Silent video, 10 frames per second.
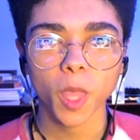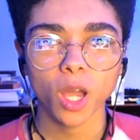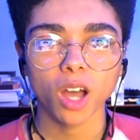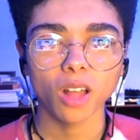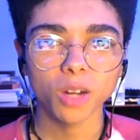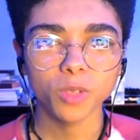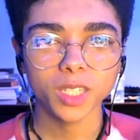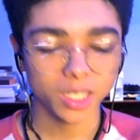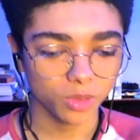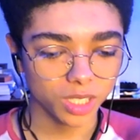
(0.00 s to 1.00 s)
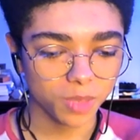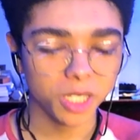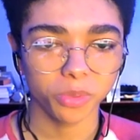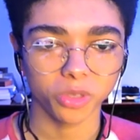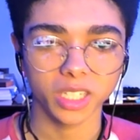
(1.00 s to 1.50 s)
A lot of with these
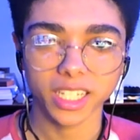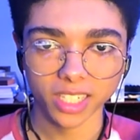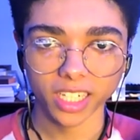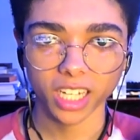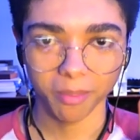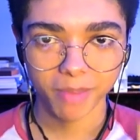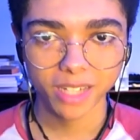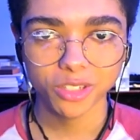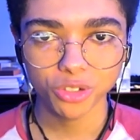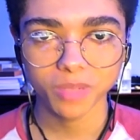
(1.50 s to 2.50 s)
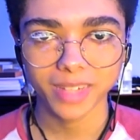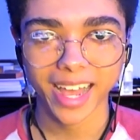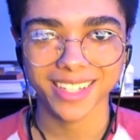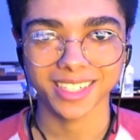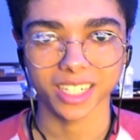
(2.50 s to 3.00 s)
people, it's like a mental
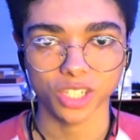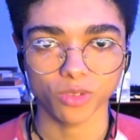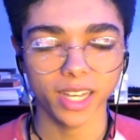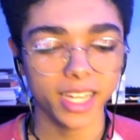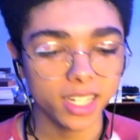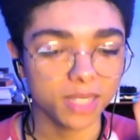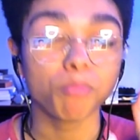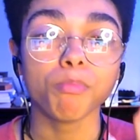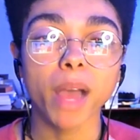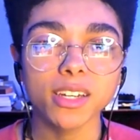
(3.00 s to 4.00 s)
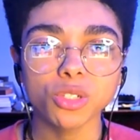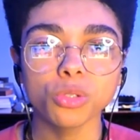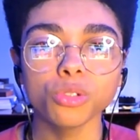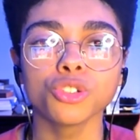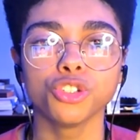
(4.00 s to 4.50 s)
gymnastics, right? It is
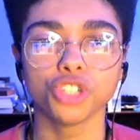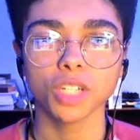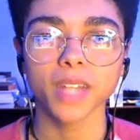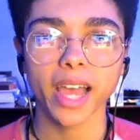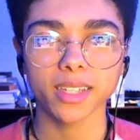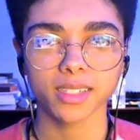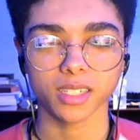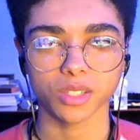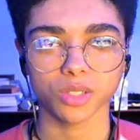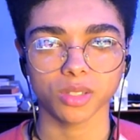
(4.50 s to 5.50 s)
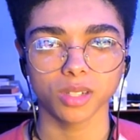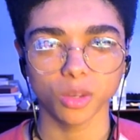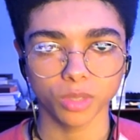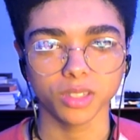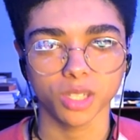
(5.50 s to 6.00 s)
mental gymnastics
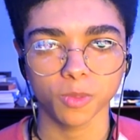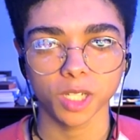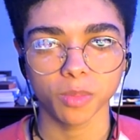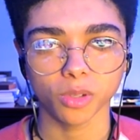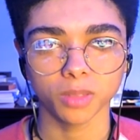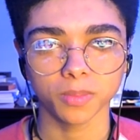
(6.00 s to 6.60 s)
with these people.